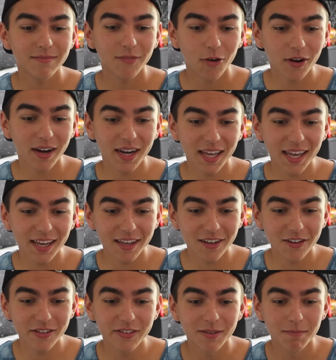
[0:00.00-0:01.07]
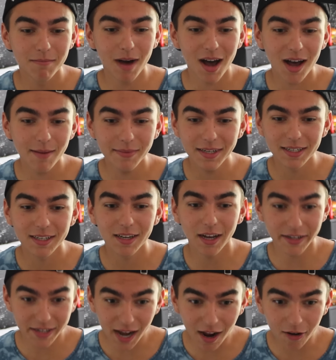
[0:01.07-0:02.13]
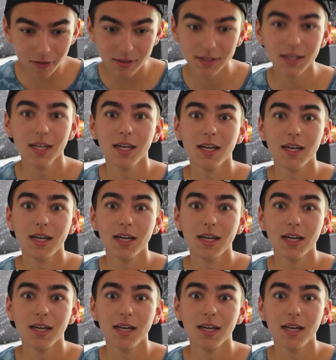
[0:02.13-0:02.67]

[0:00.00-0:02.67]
we're gonna get killed. Mom, cut it out.